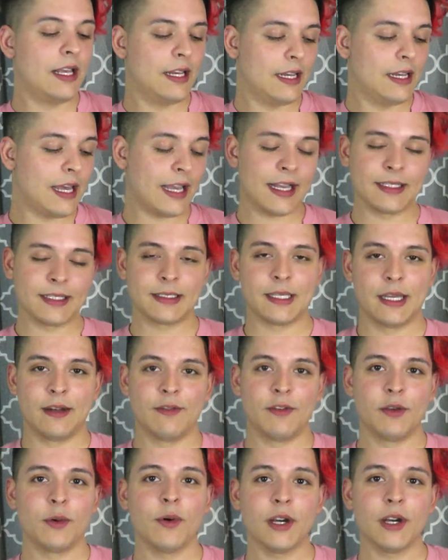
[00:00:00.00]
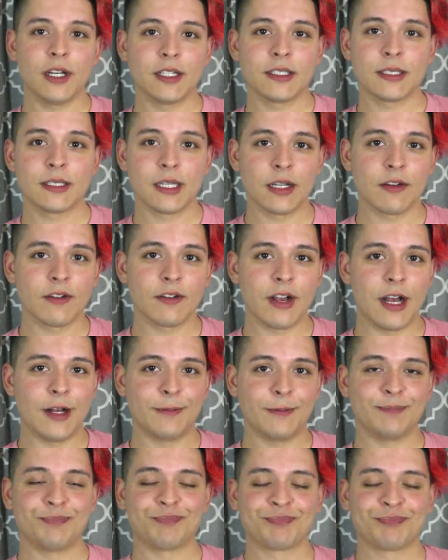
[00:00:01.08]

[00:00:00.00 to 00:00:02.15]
like I said, if you want to stick around,